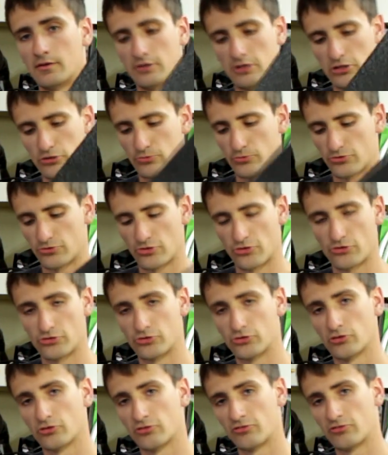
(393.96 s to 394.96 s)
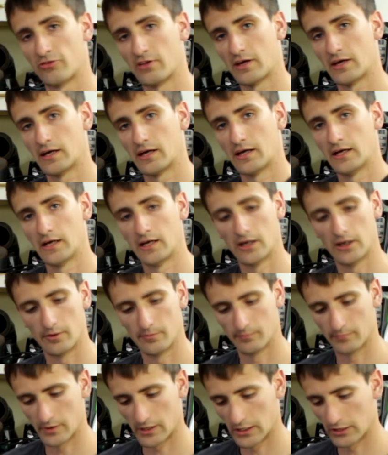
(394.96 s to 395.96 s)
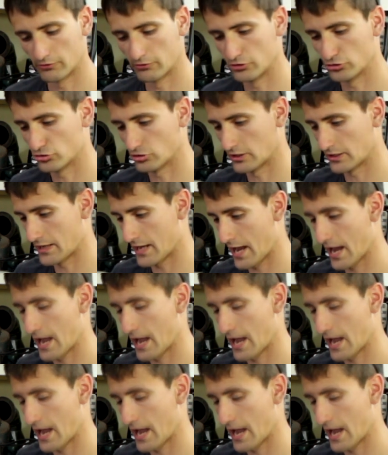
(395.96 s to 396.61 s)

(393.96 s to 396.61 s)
this was the stuff that I originally